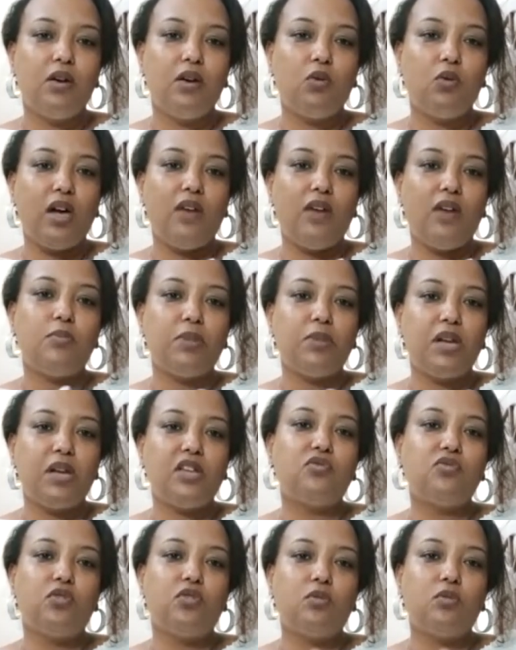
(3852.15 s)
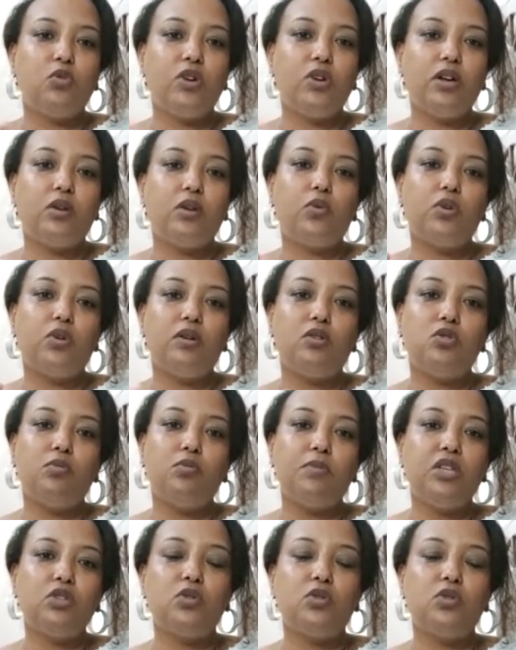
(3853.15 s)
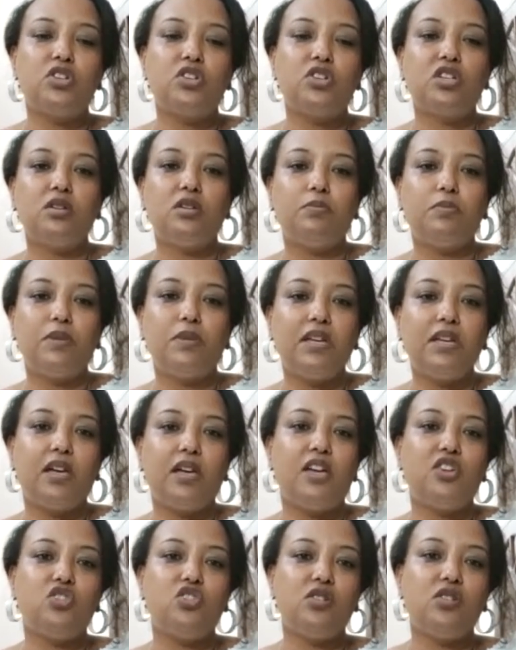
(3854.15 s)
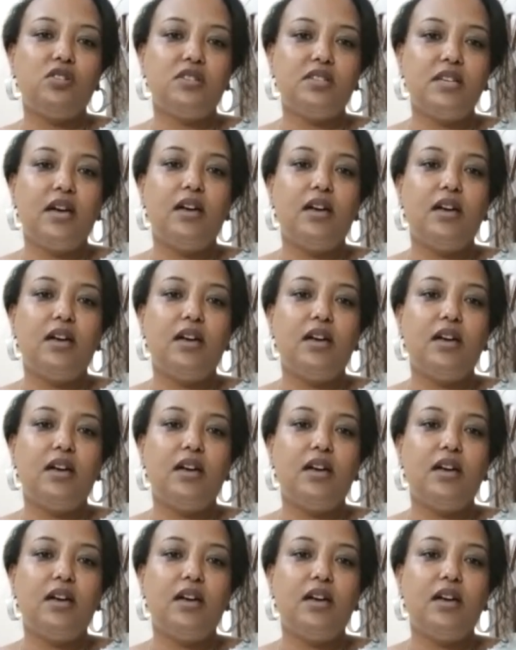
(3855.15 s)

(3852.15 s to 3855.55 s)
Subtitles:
We have a platform where we do mentorship, linkages.